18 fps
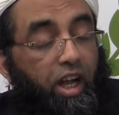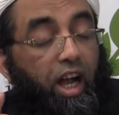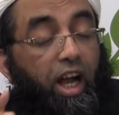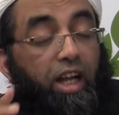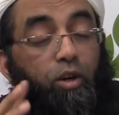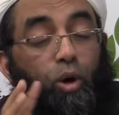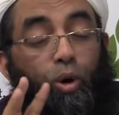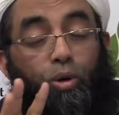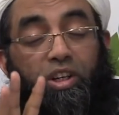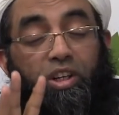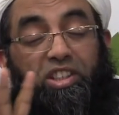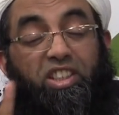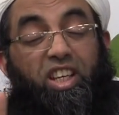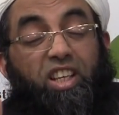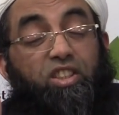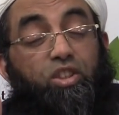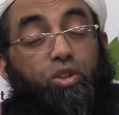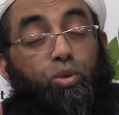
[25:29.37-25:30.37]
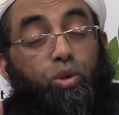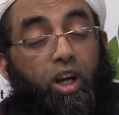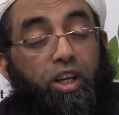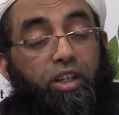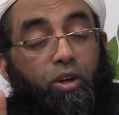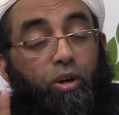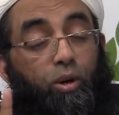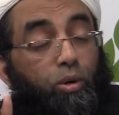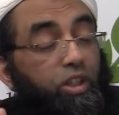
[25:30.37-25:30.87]
and only 6 surah,
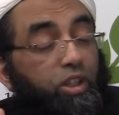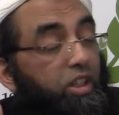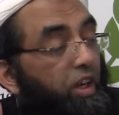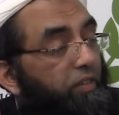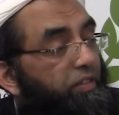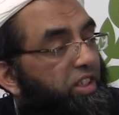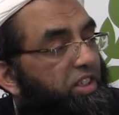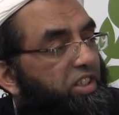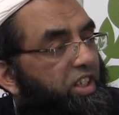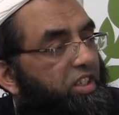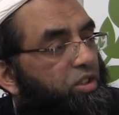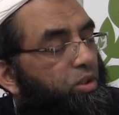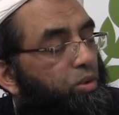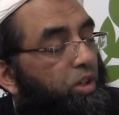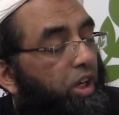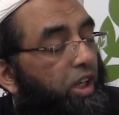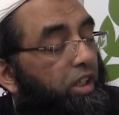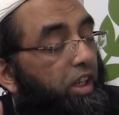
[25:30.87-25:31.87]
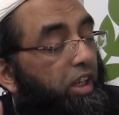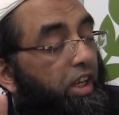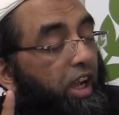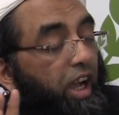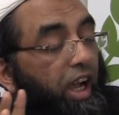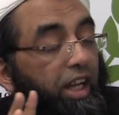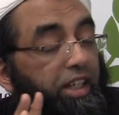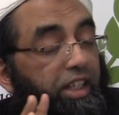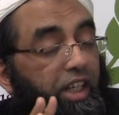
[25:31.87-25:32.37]
it only covers 6 surah,
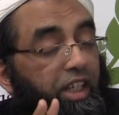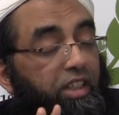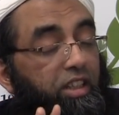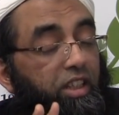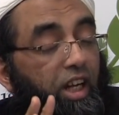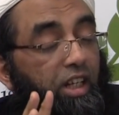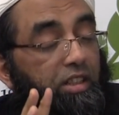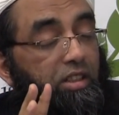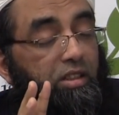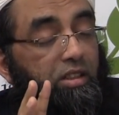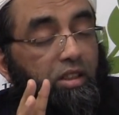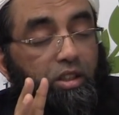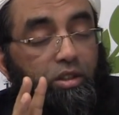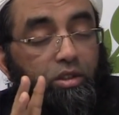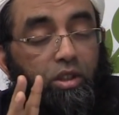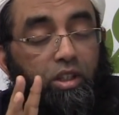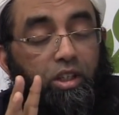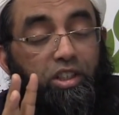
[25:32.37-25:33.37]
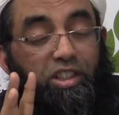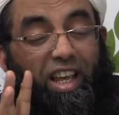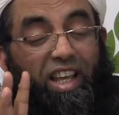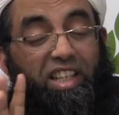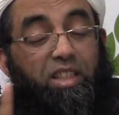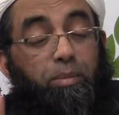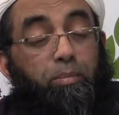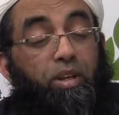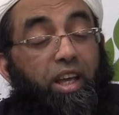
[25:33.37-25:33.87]
and in that it
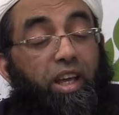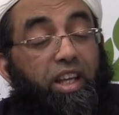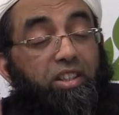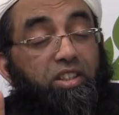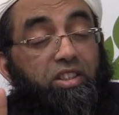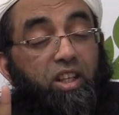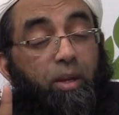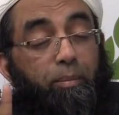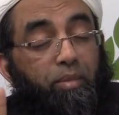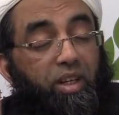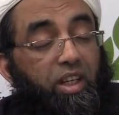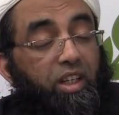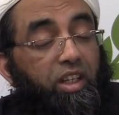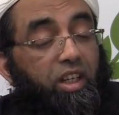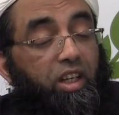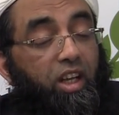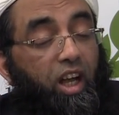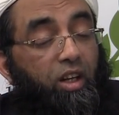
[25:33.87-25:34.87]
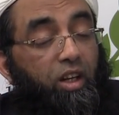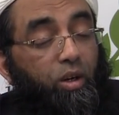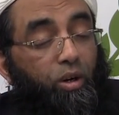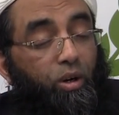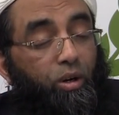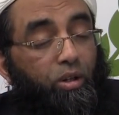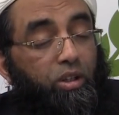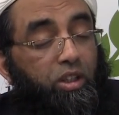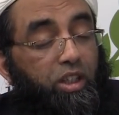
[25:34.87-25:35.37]
explains the meaning and
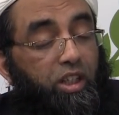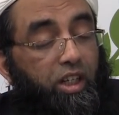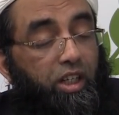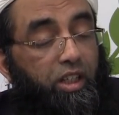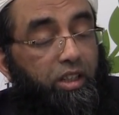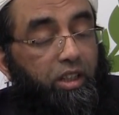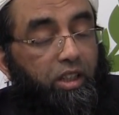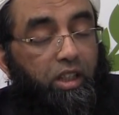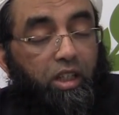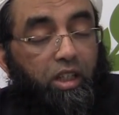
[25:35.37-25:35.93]
all the